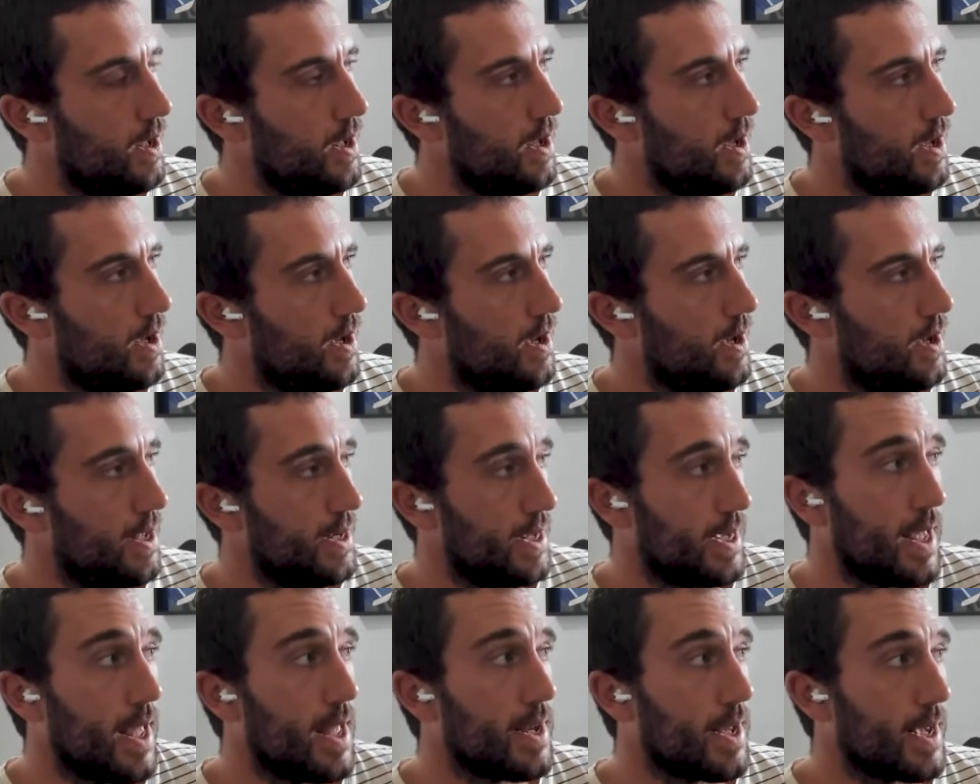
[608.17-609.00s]
And
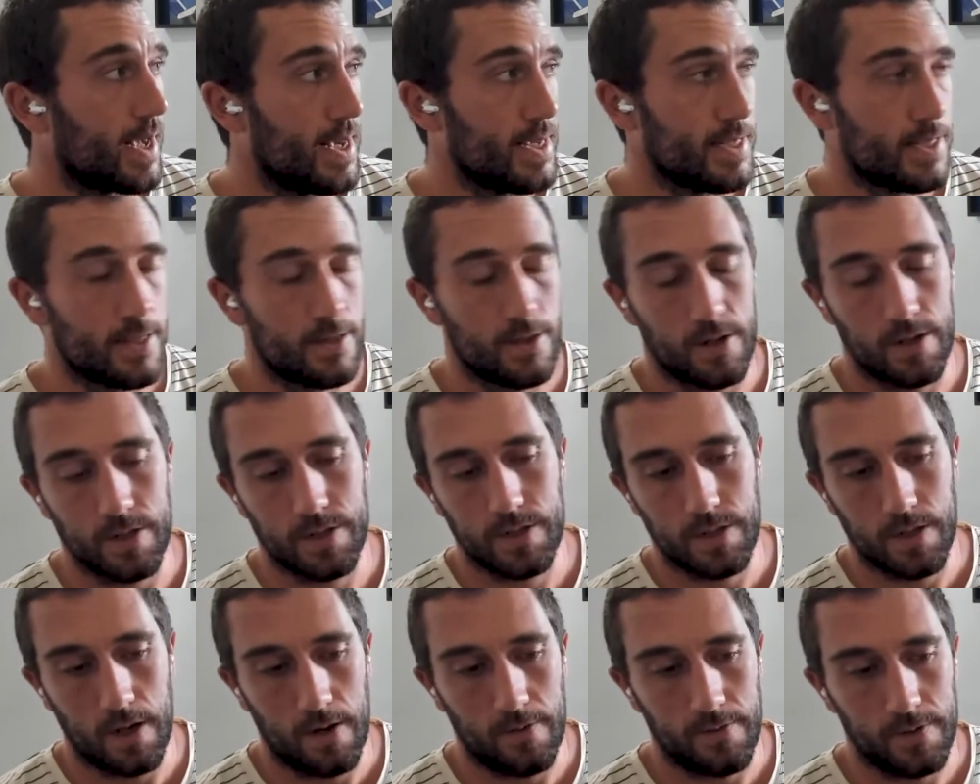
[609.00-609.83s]
I guess
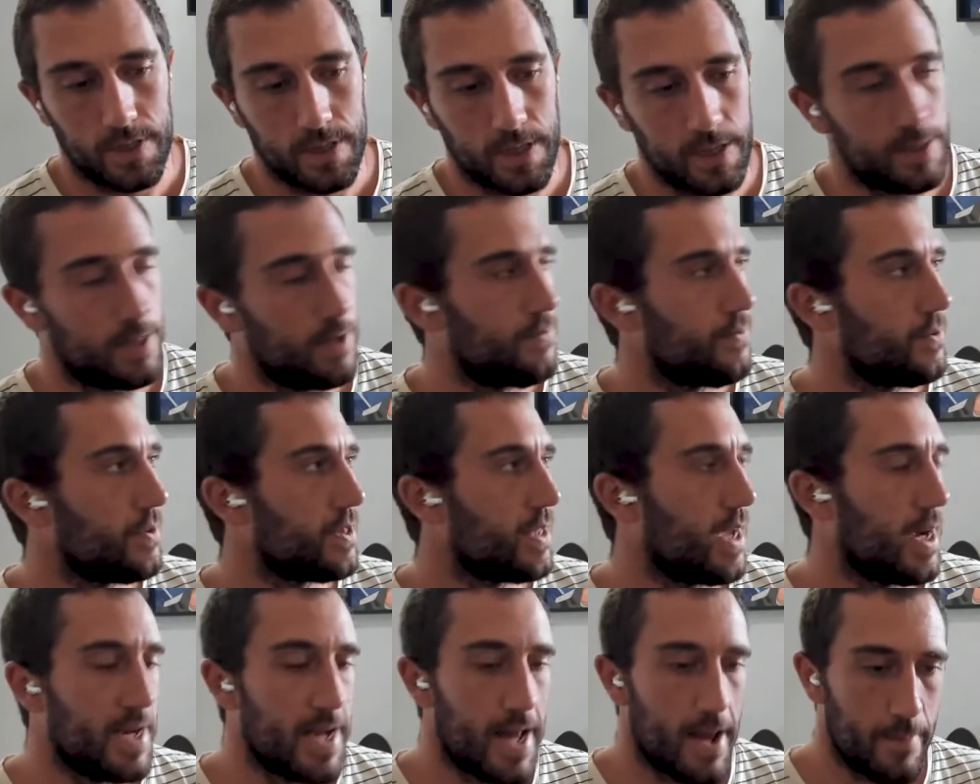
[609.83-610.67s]
there's obviously different
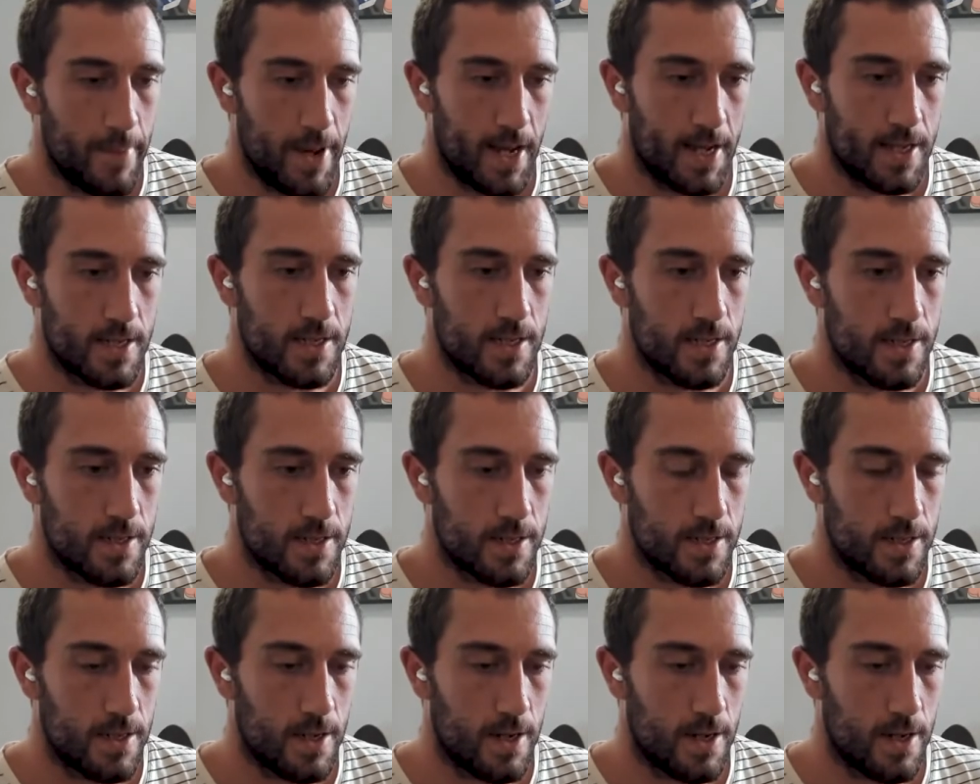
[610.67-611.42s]
dynamics since